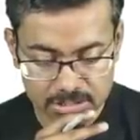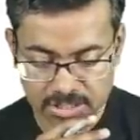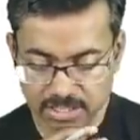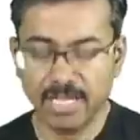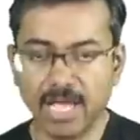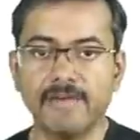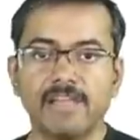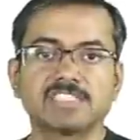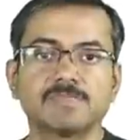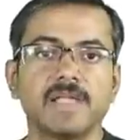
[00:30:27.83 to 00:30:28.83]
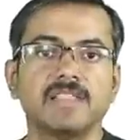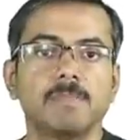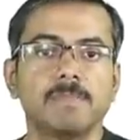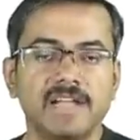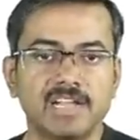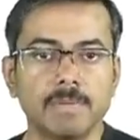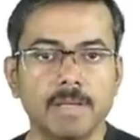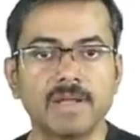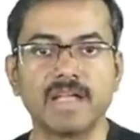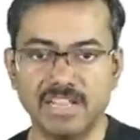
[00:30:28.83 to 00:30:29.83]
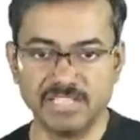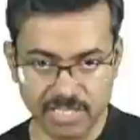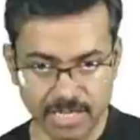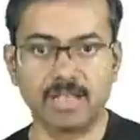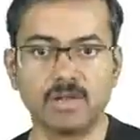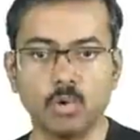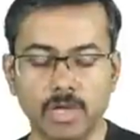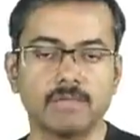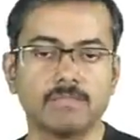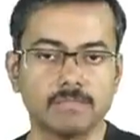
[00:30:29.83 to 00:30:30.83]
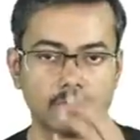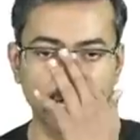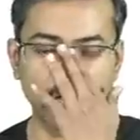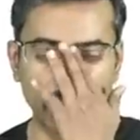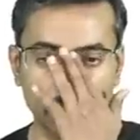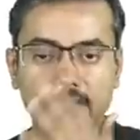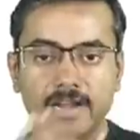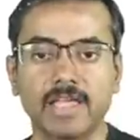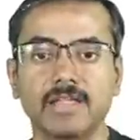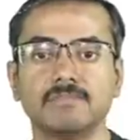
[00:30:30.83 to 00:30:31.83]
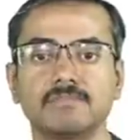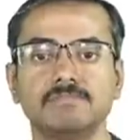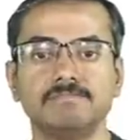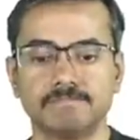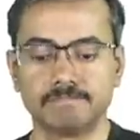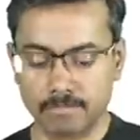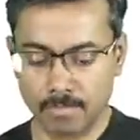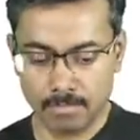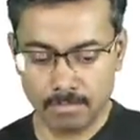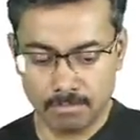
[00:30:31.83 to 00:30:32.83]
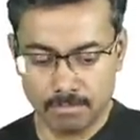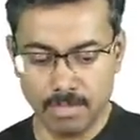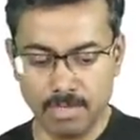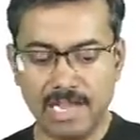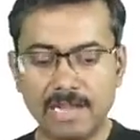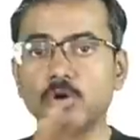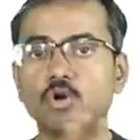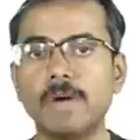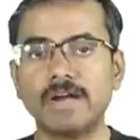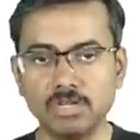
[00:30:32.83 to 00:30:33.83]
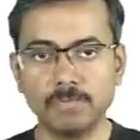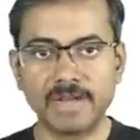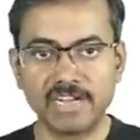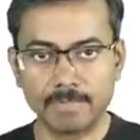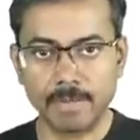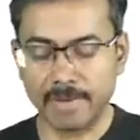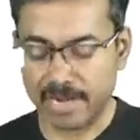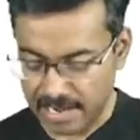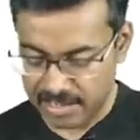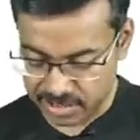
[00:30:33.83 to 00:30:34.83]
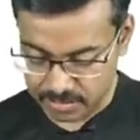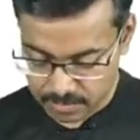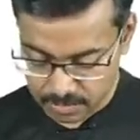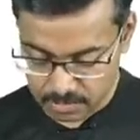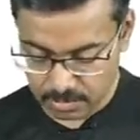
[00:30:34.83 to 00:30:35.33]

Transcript: Shrishti, I will explain the printer paper analogy again. Okay. Okay, I'll do that again. Let me go back to the printer paper analogy.